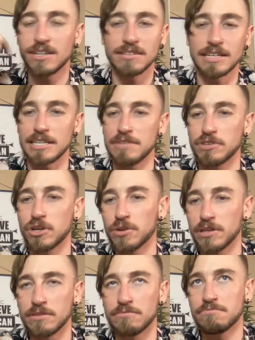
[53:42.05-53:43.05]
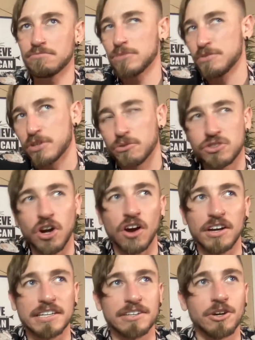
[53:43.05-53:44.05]
Like if you go to
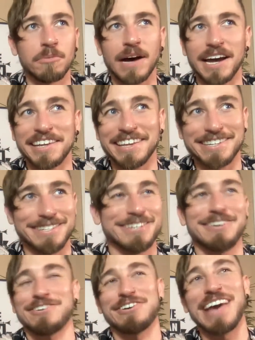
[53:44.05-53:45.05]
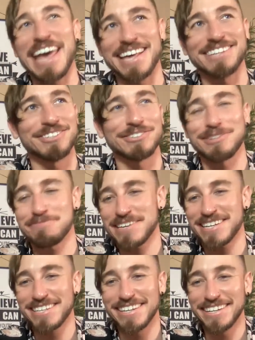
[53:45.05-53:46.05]
Target to go buy like, I don't know, eggs or
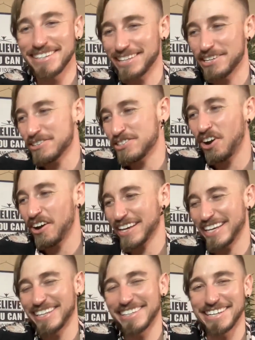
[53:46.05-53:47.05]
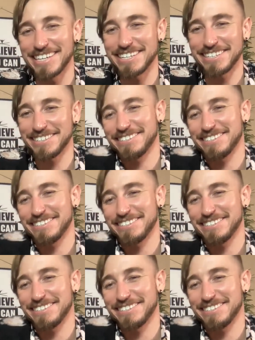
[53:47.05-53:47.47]
something, like you're in Target, like